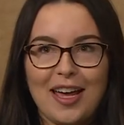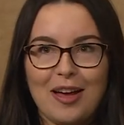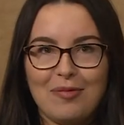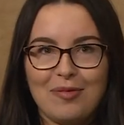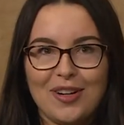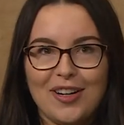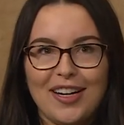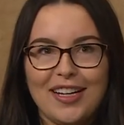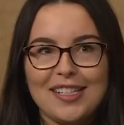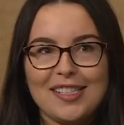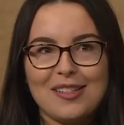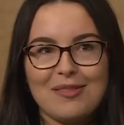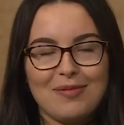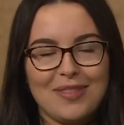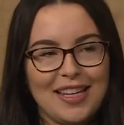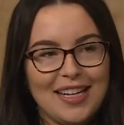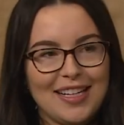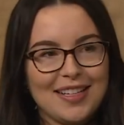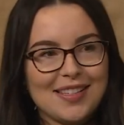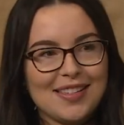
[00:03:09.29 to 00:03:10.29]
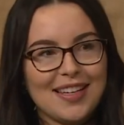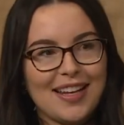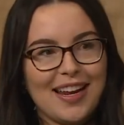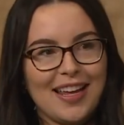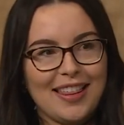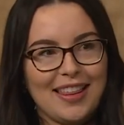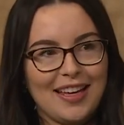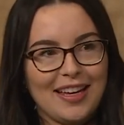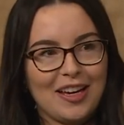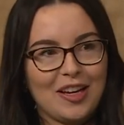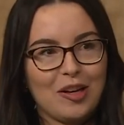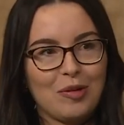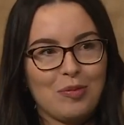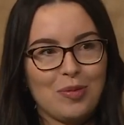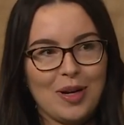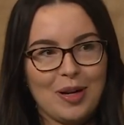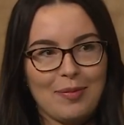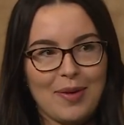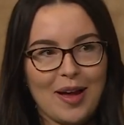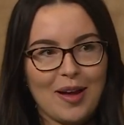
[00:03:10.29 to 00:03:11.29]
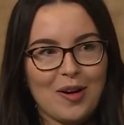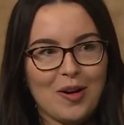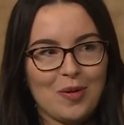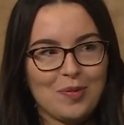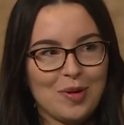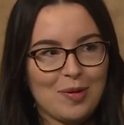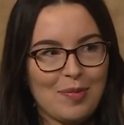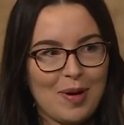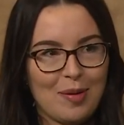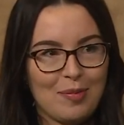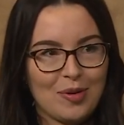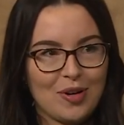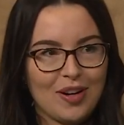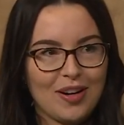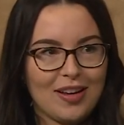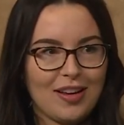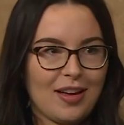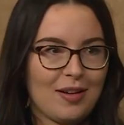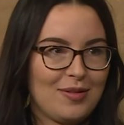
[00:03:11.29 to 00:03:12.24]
I'm learning some things that I think I could bring back home to Pembroke. Mm -hmm.